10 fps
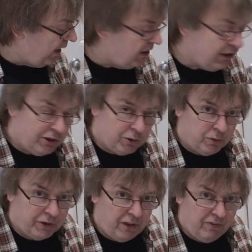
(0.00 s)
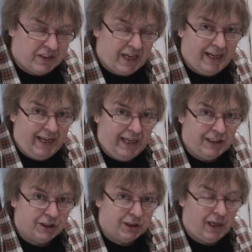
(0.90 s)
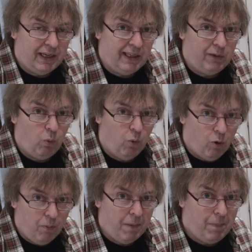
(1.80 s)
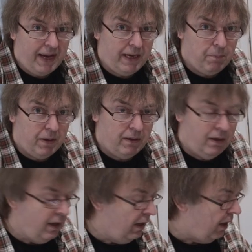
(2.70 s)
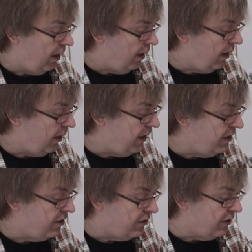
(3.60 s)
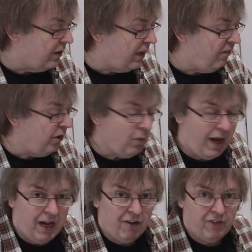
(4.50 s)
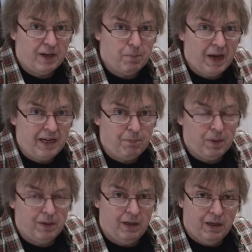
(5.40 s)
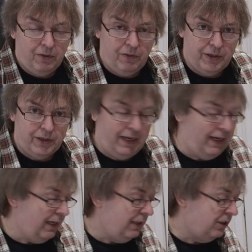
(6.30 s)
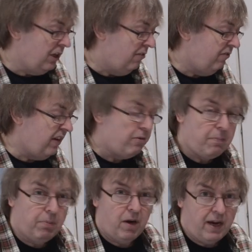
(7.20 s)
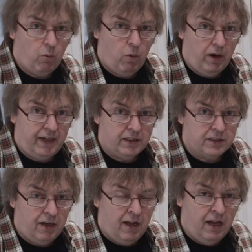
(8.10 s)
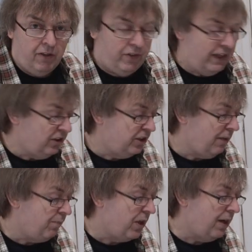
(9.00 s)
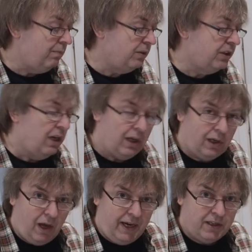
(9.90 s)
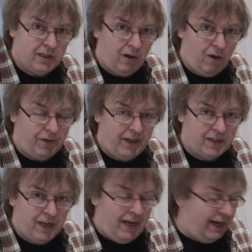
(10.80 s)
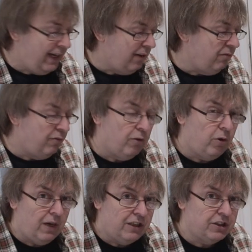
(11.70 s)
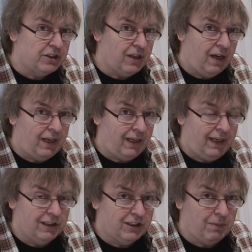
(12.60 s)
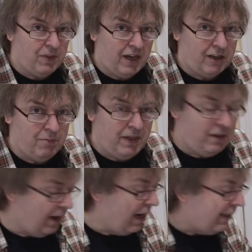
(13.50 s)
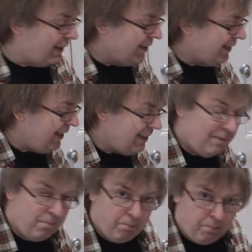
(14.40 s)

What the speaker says: reasons also for taking a slightly warmer paper, is that if you have a paper that is very bright white, then sometimes light on it, it can fluoresce slightly, and some of that can be in the